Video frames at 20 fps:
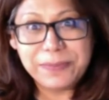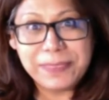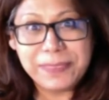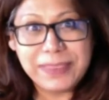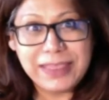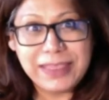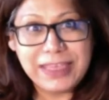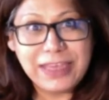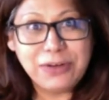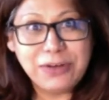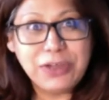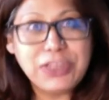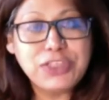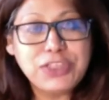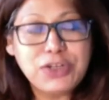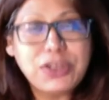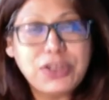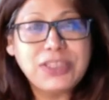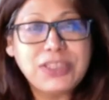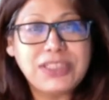You know, it's
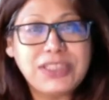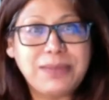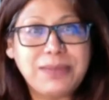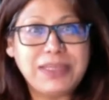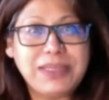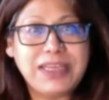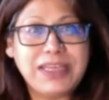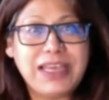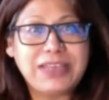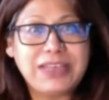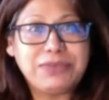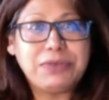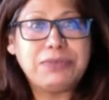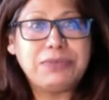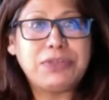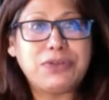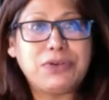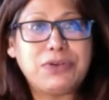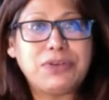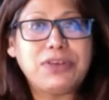not something, as we were
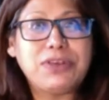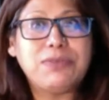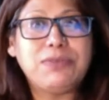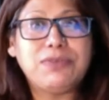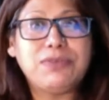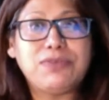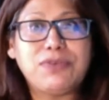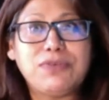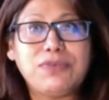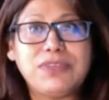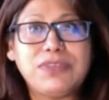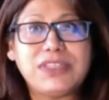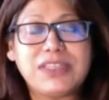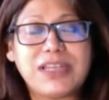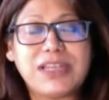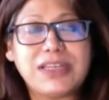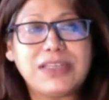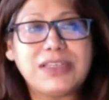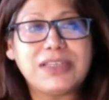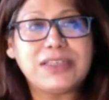talking before we
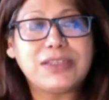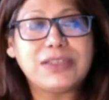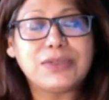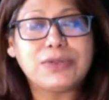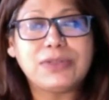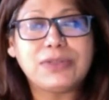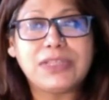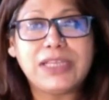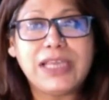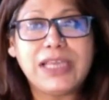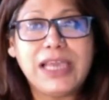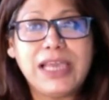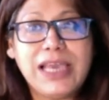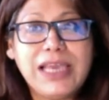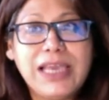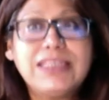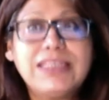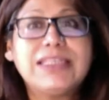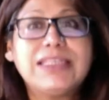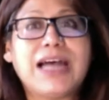started this whole thing,
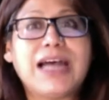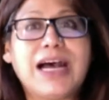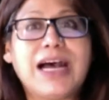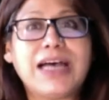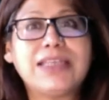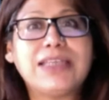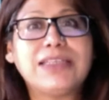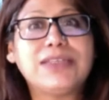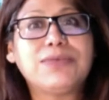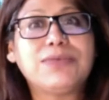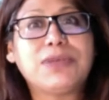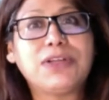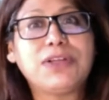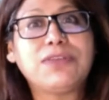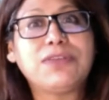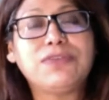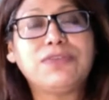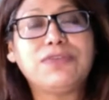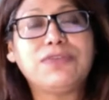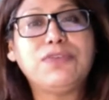is that ours is one of
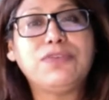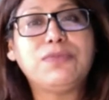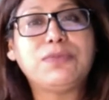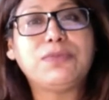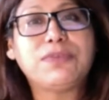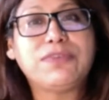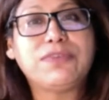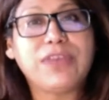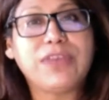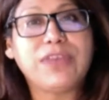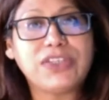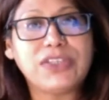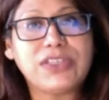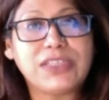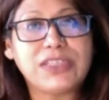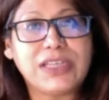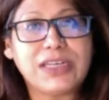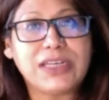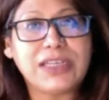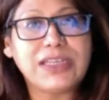the few professions
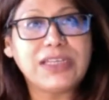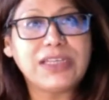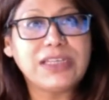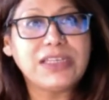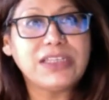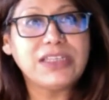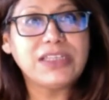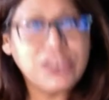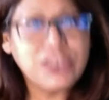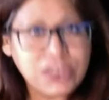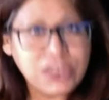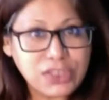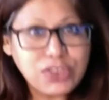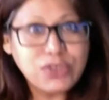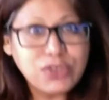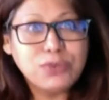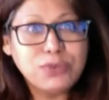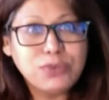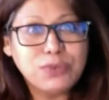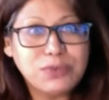that can
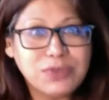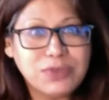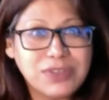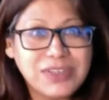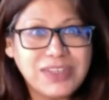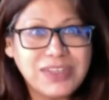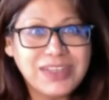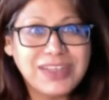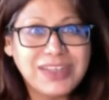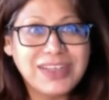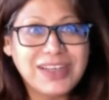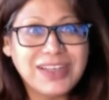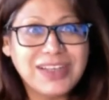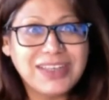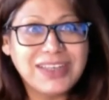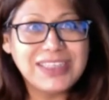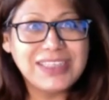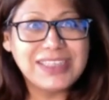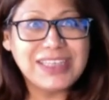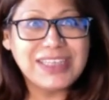continue
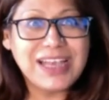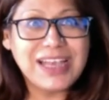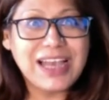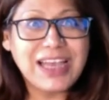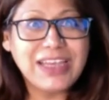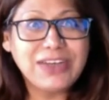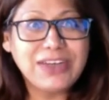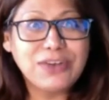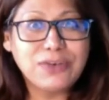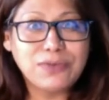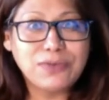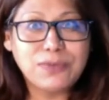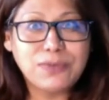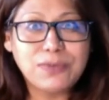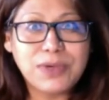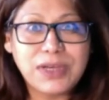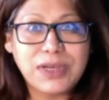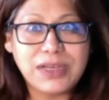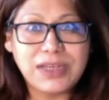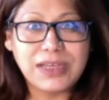this kind of
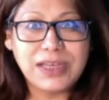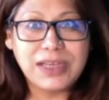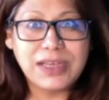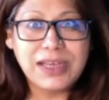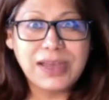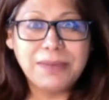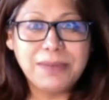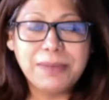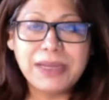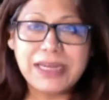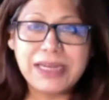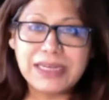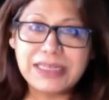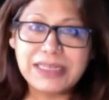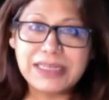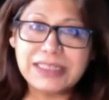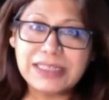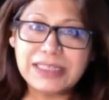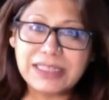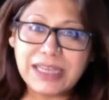work. But it
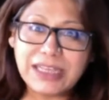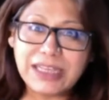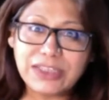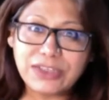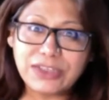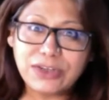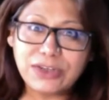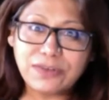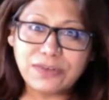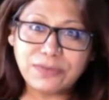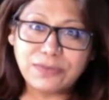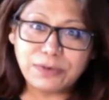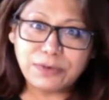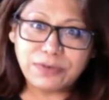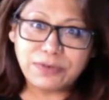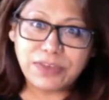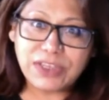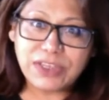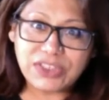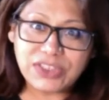is the nature of
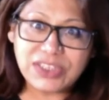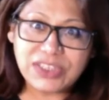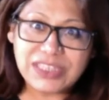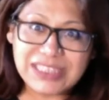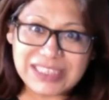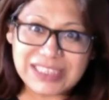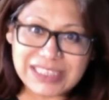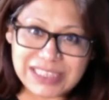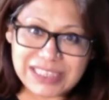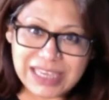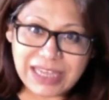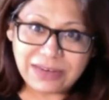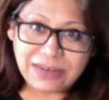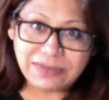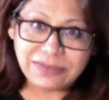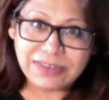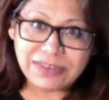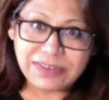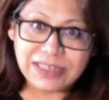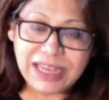profession itself
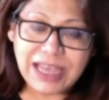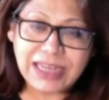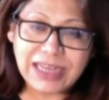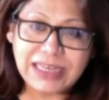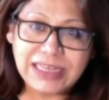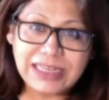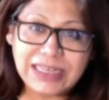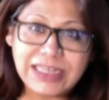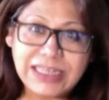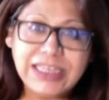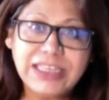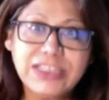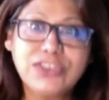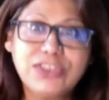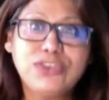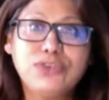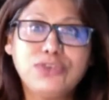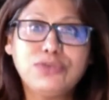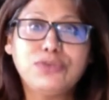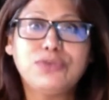that leads
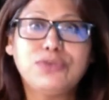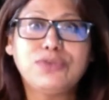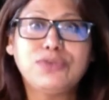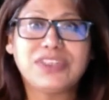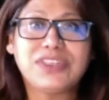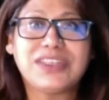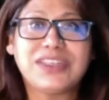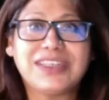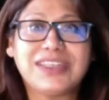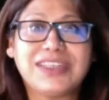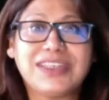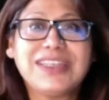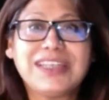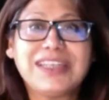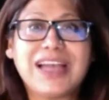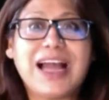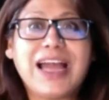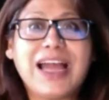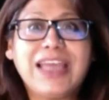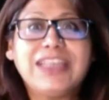you to certain
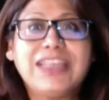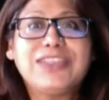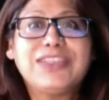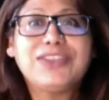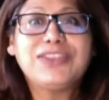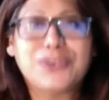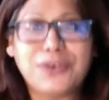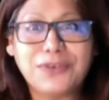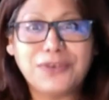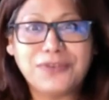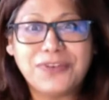kinds of